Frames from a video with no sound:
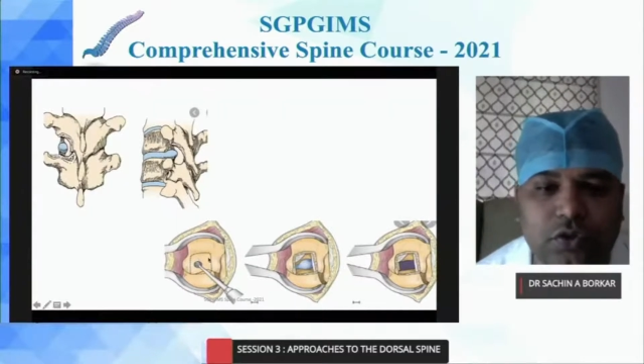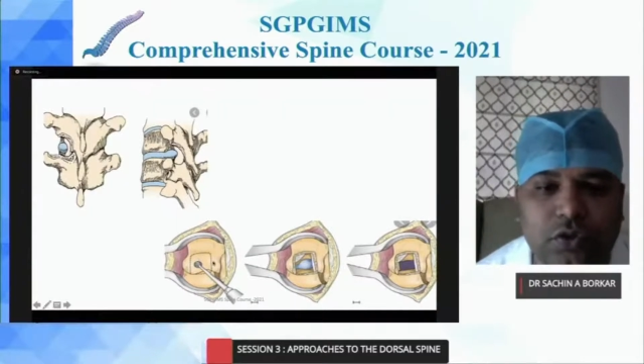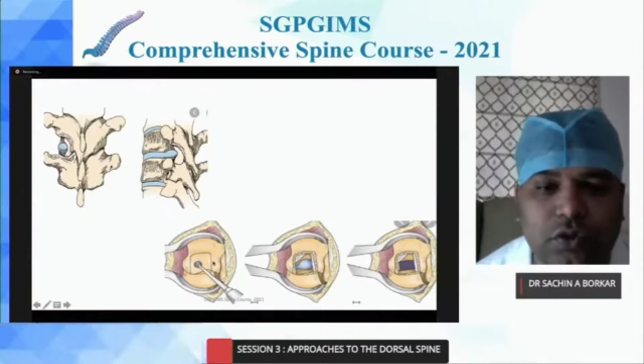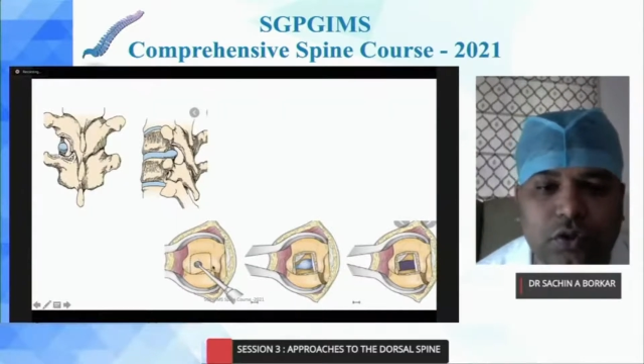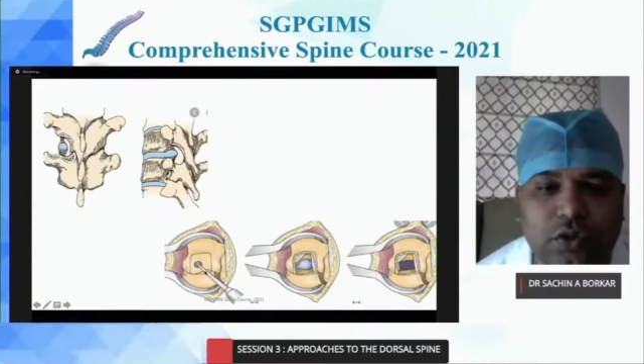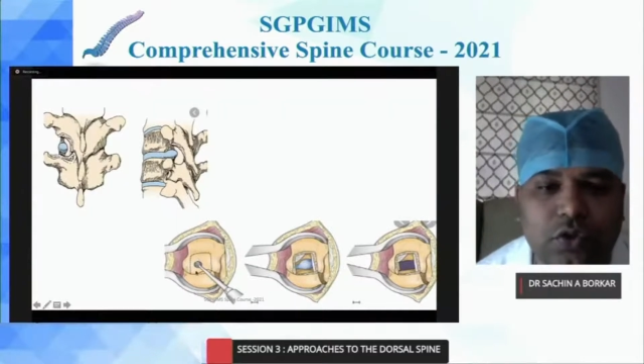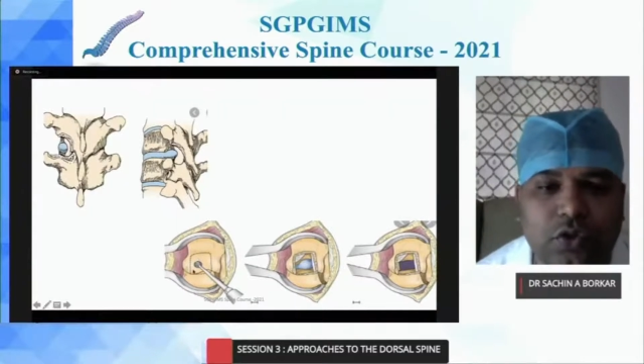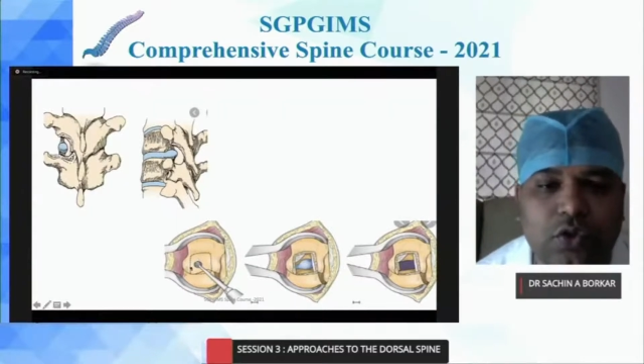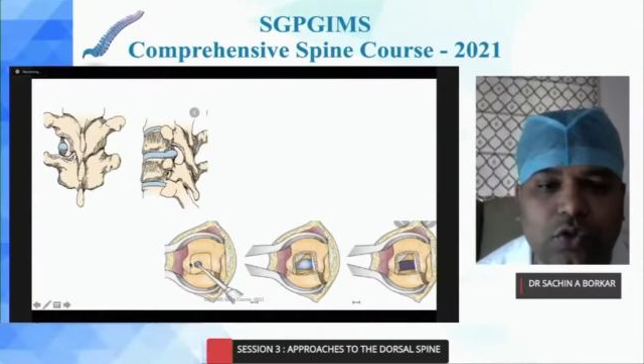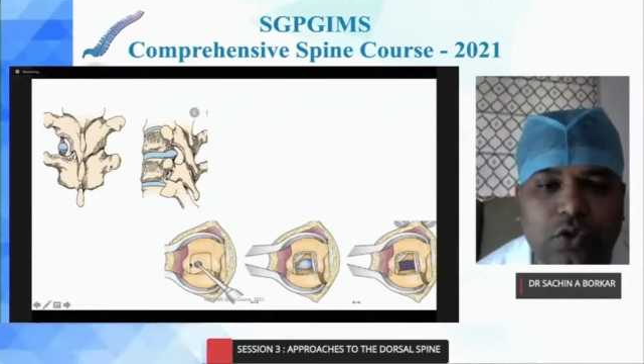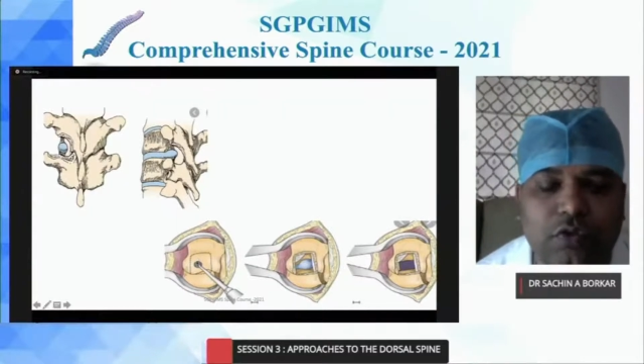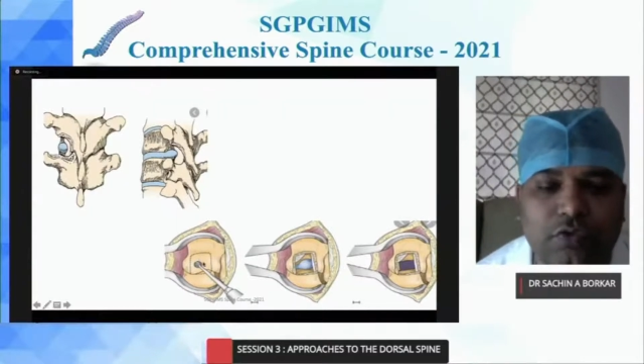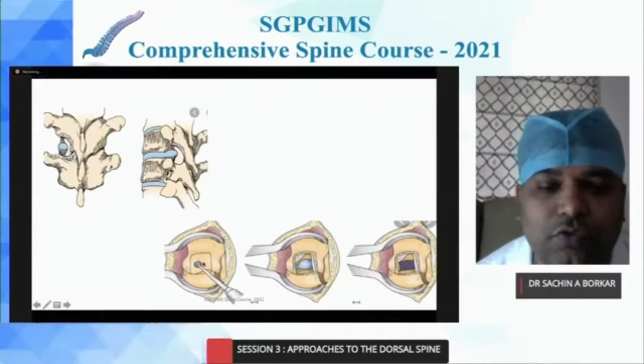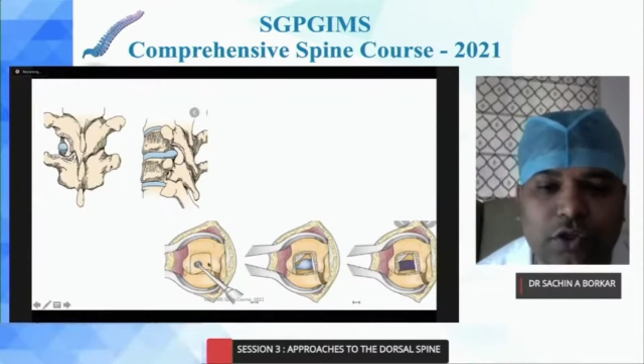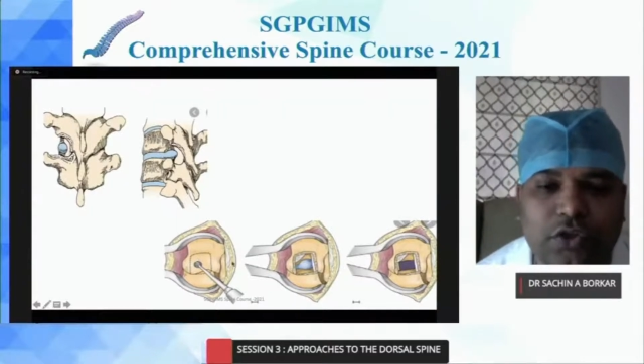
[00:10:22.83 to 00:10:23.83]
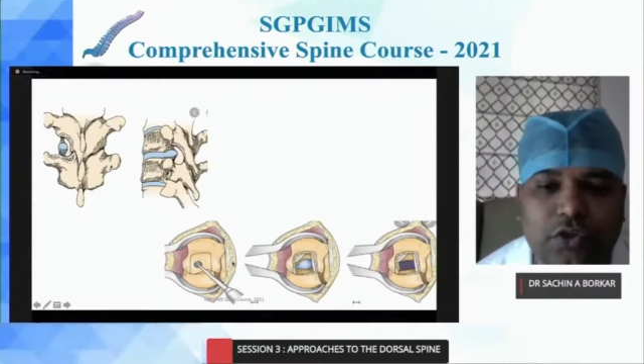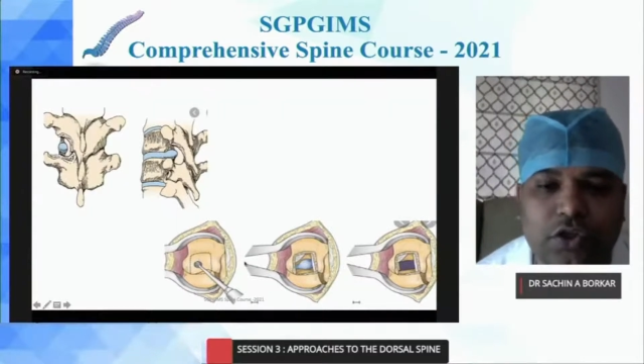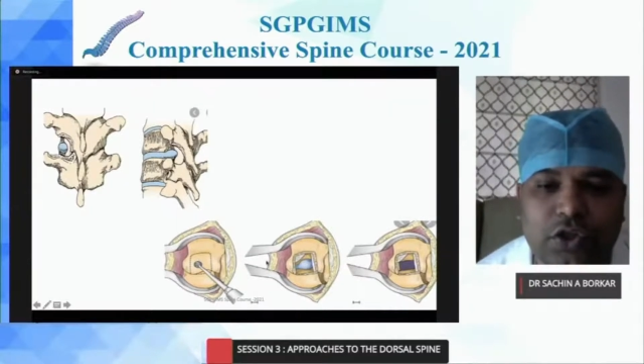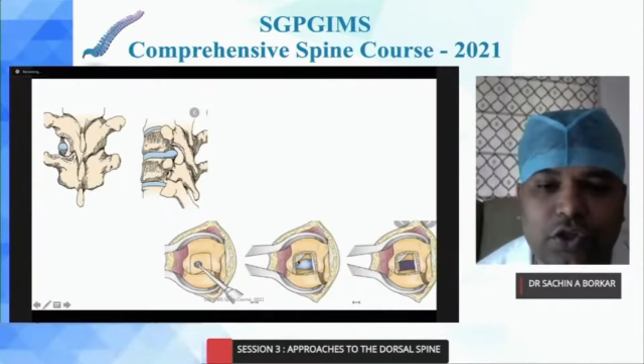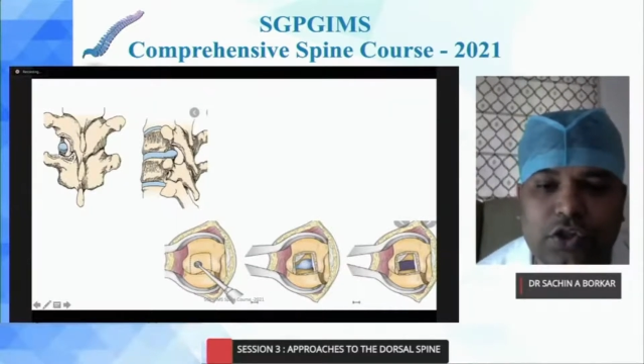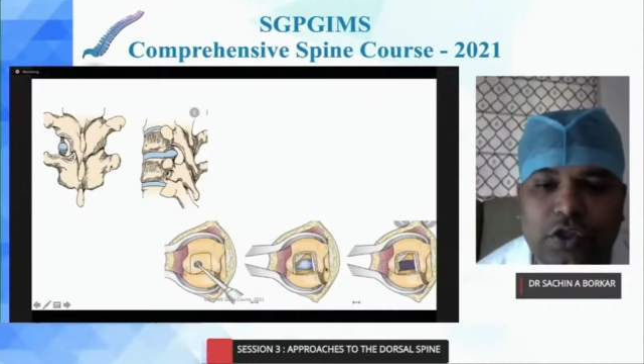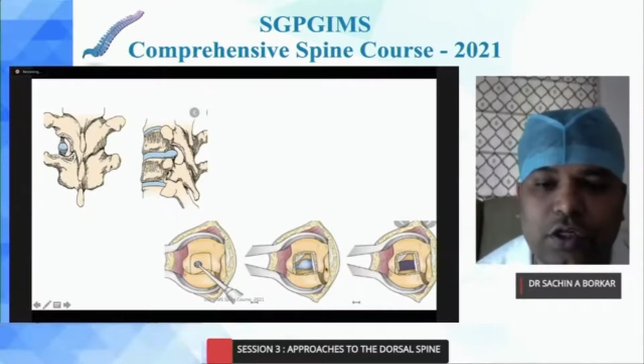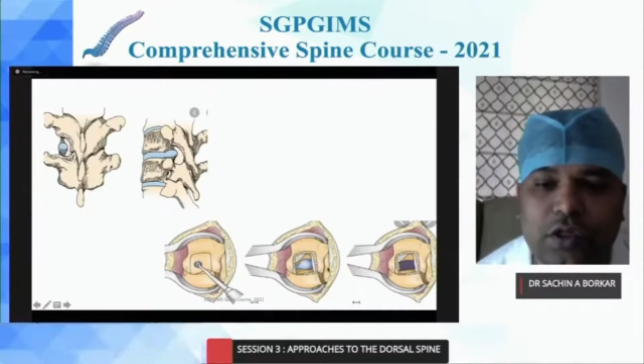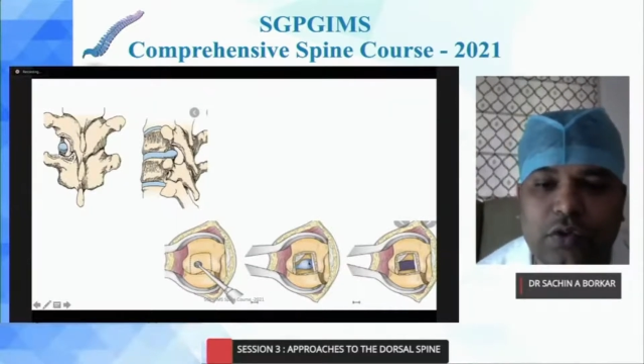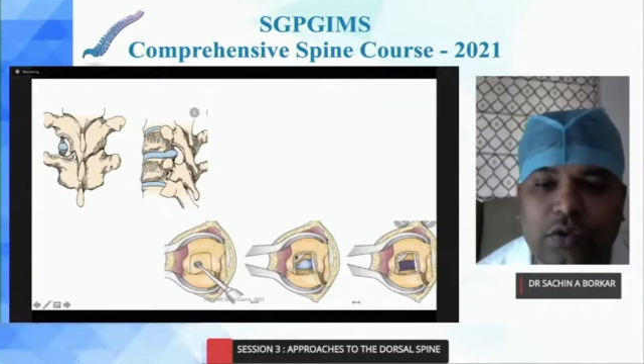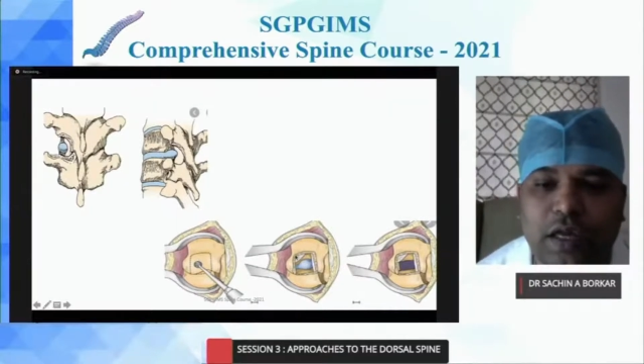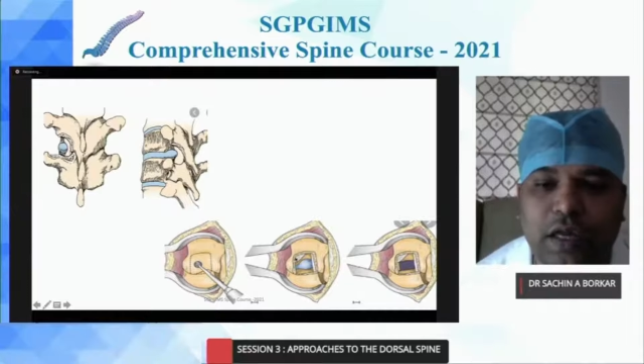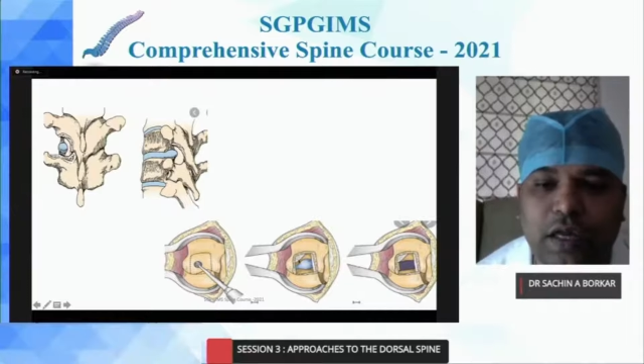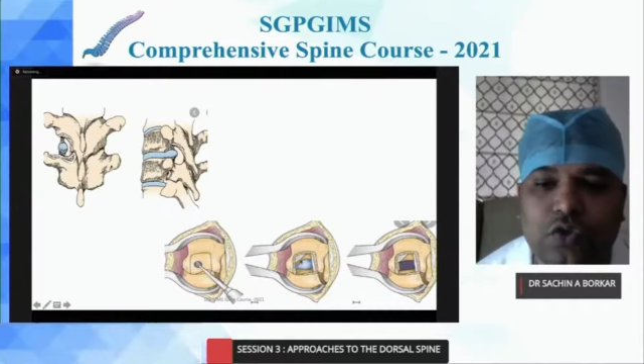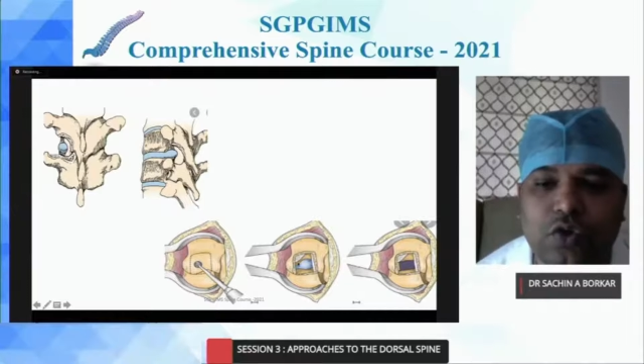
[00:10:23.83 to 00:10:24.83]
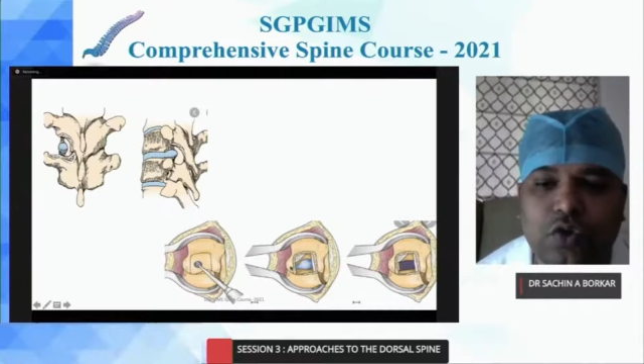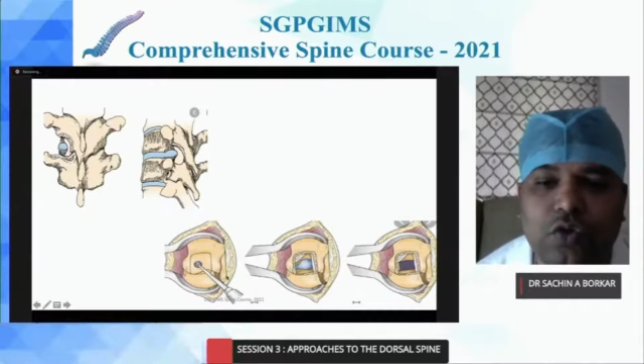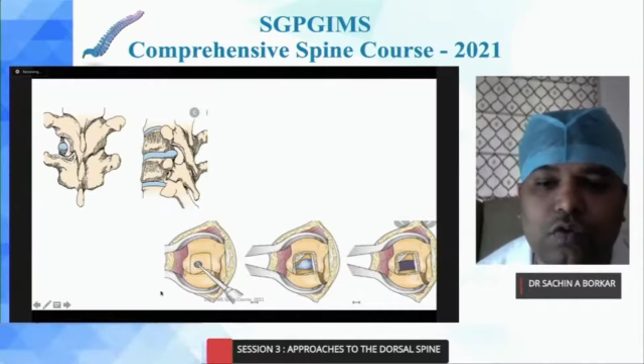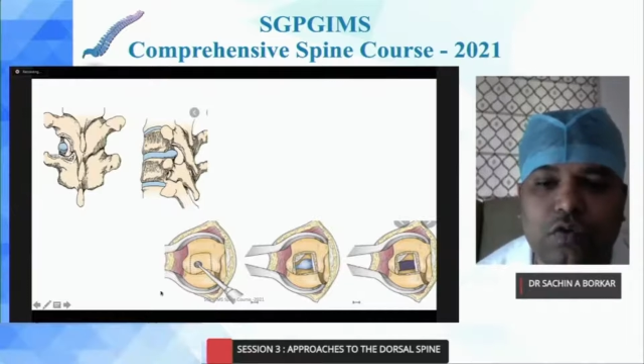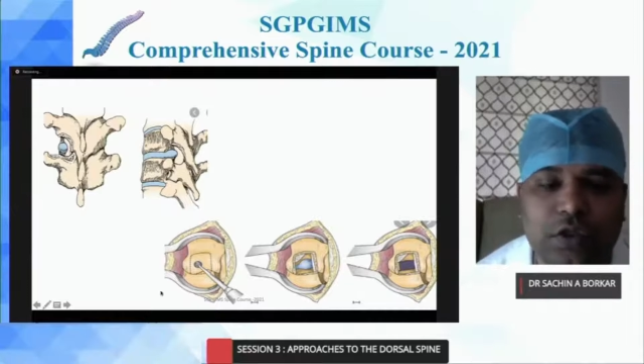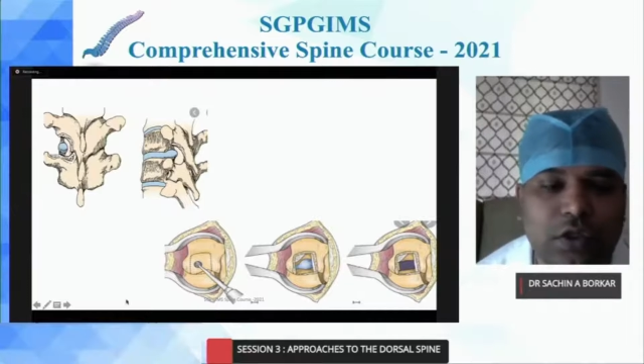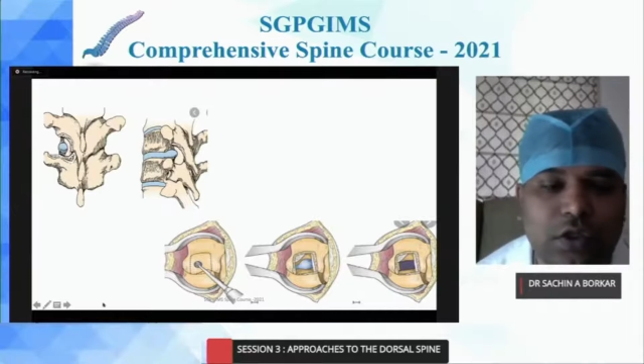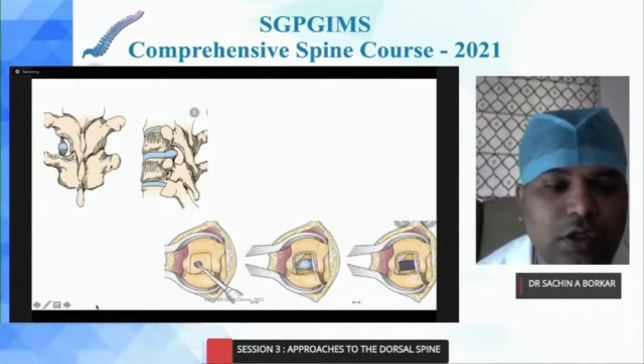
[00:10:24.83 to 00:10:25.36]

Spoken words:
do a fenestration, and you're actually over the